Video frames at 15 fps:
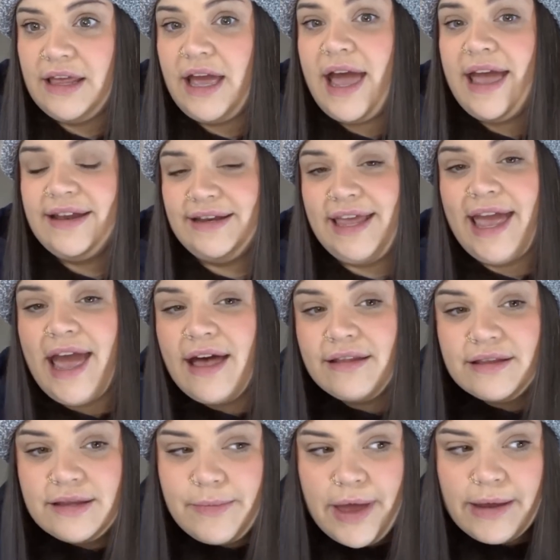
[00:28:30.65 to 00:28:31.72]
I had
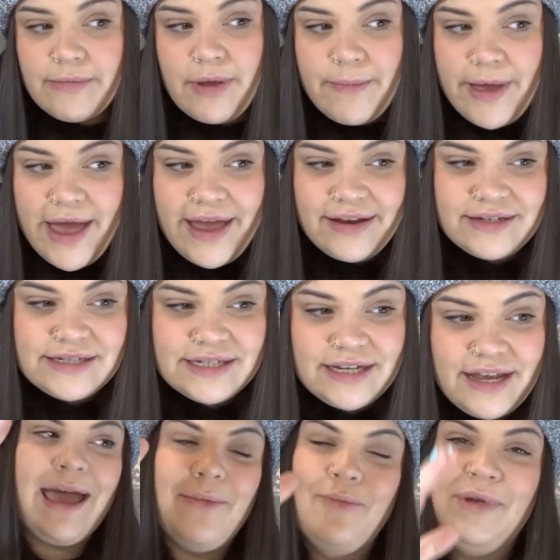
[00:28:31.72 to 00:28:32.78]
Cal in the back of my mind.
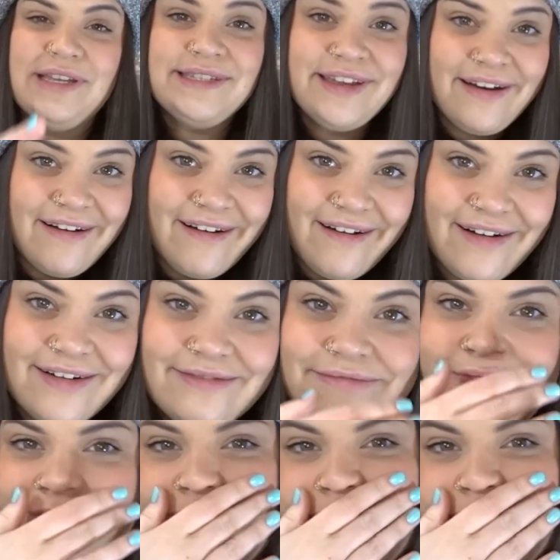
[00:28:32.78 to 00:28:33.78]
I miss her.